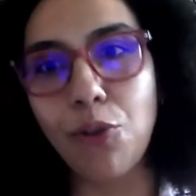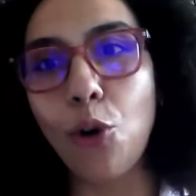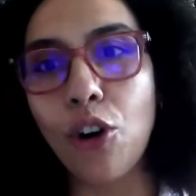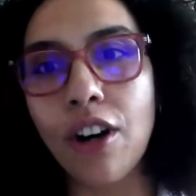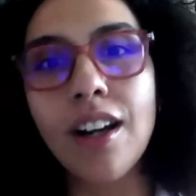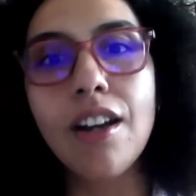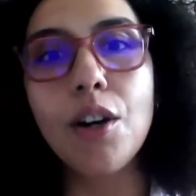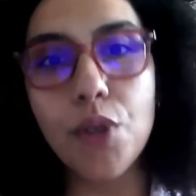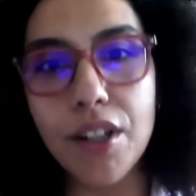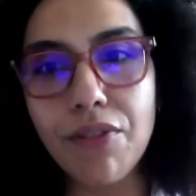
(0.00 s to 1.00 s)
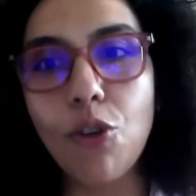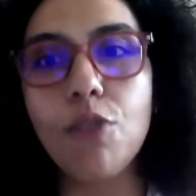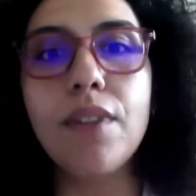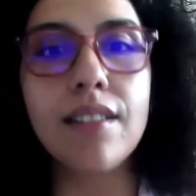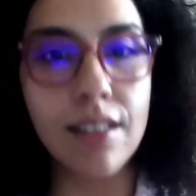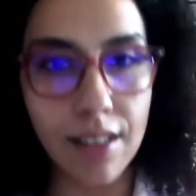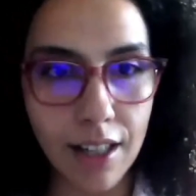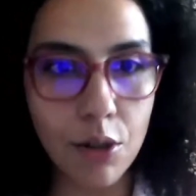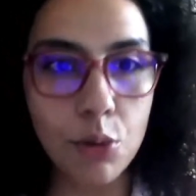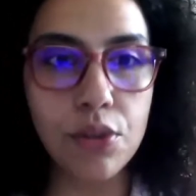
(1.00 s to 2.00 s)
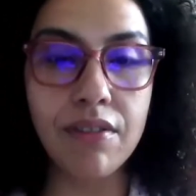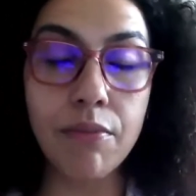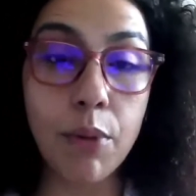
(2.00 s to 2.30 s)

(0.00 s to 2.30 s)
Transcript: for reform that is inclusive.